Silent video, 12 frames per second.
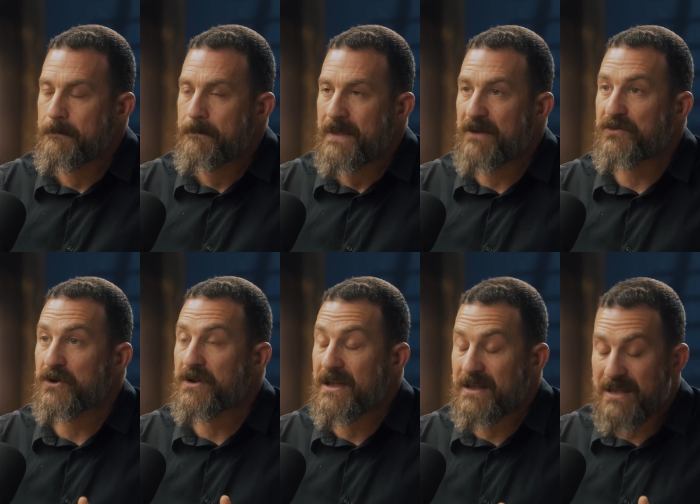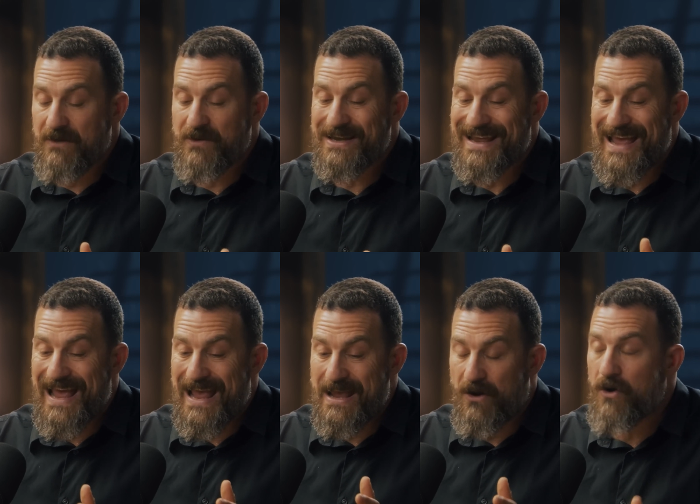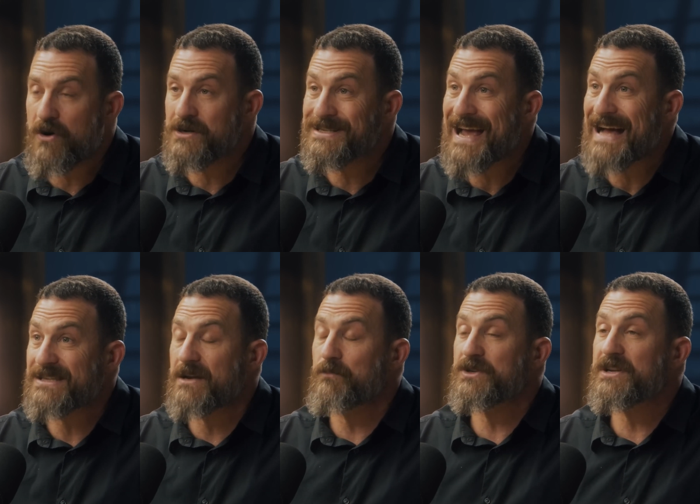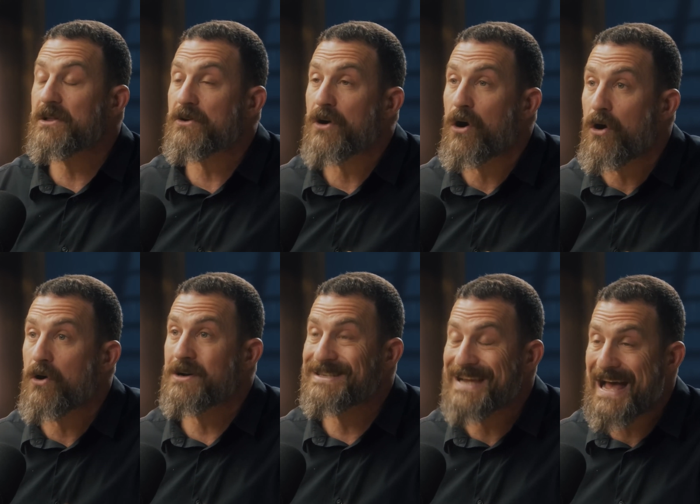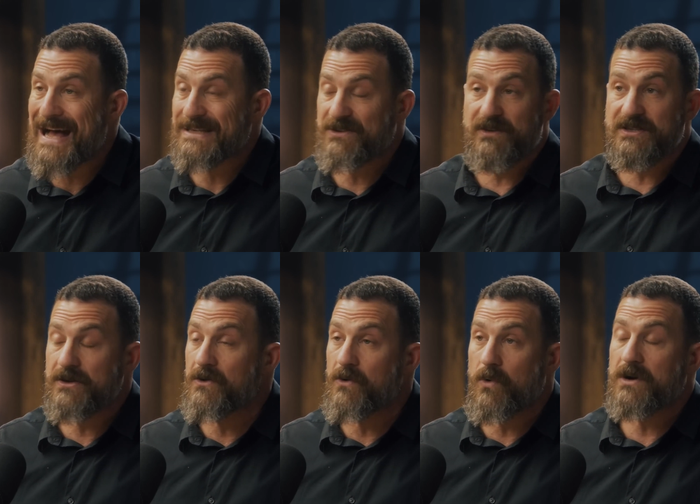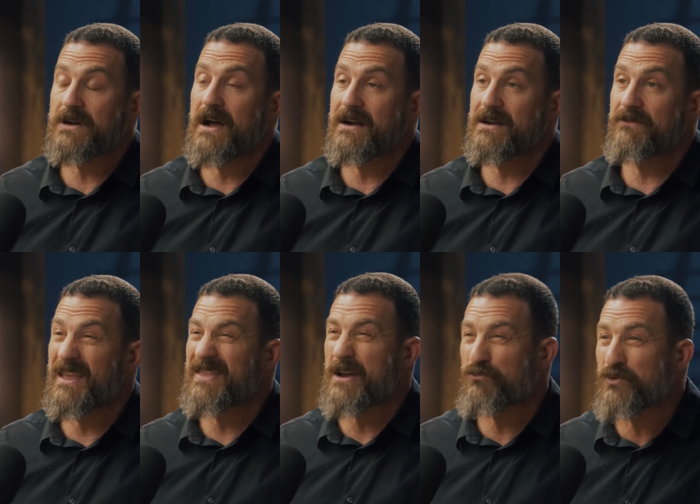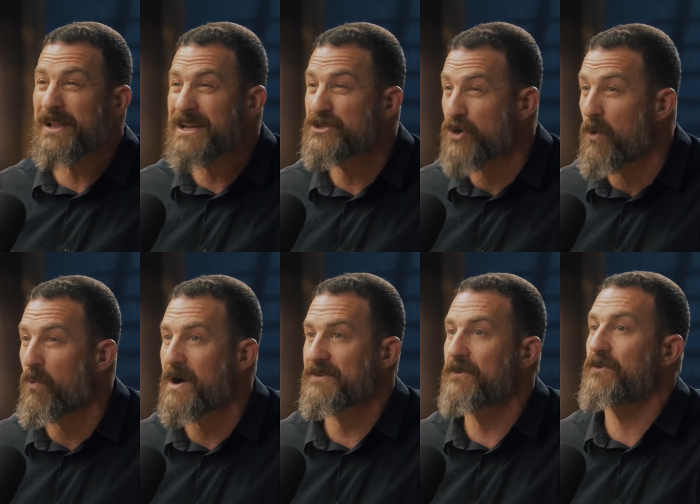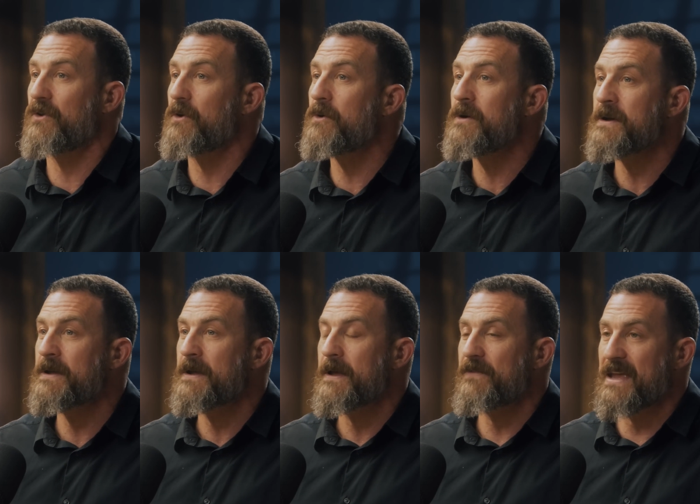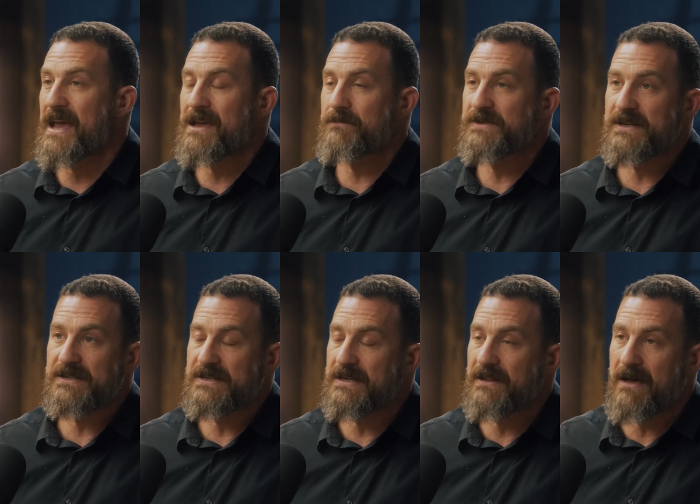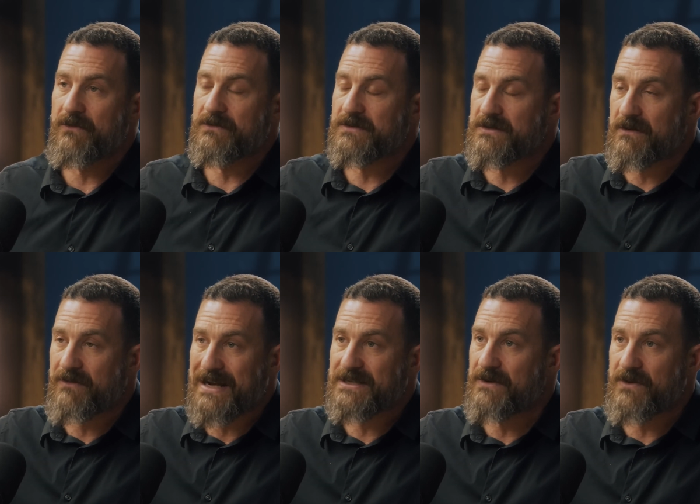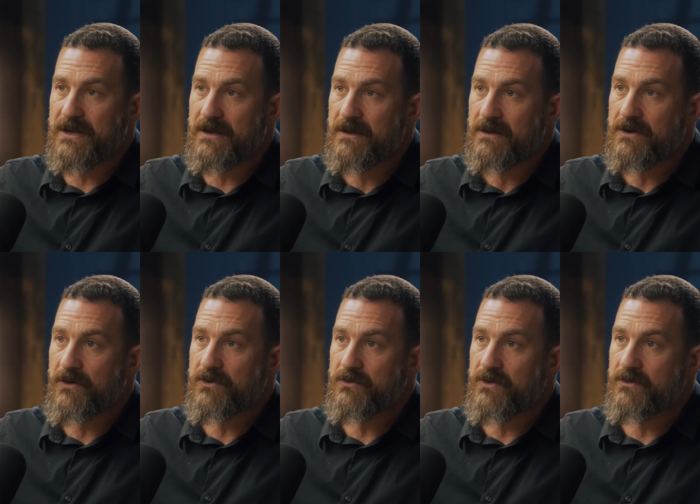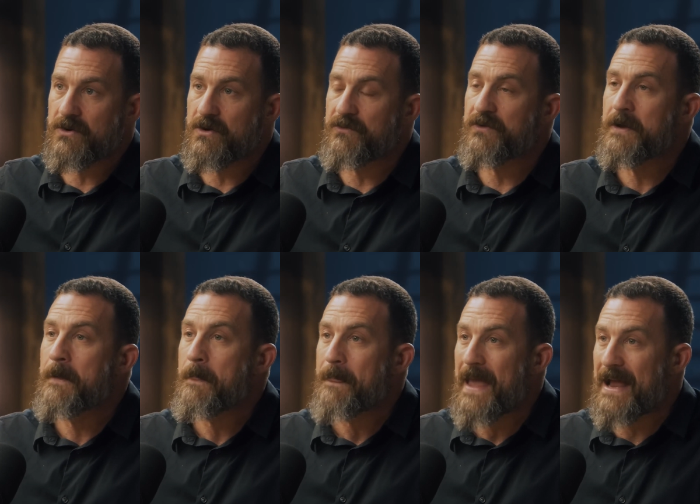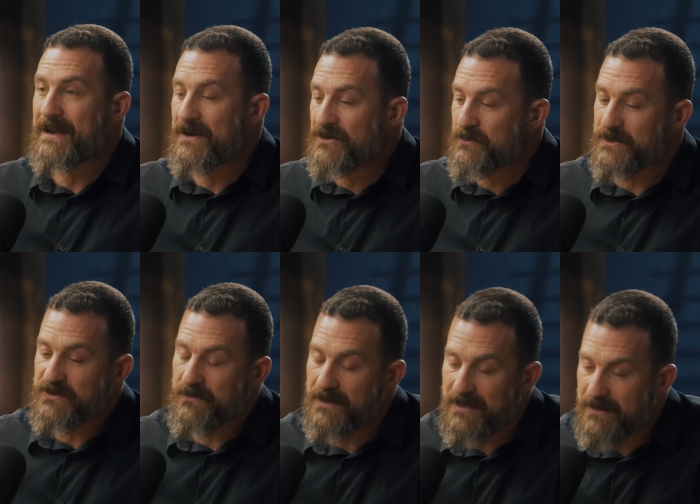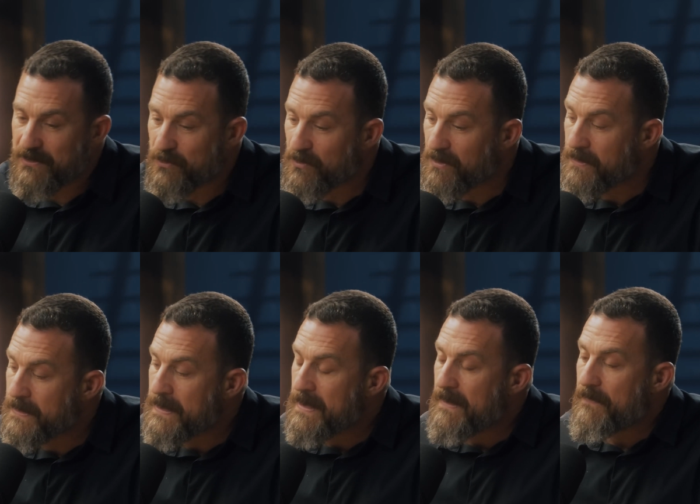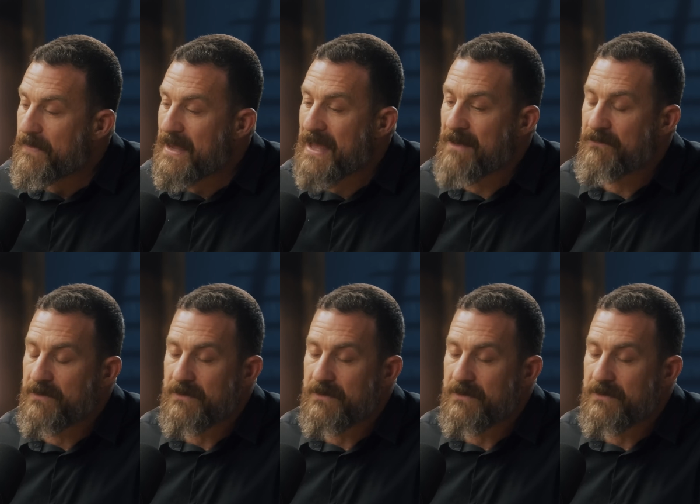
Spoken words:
If they're given a hard task, in particular a hard task, physical or cognitive, that they really don't want to do, the AMCC levels of activity go through the roof. And here's what's really cool. They gave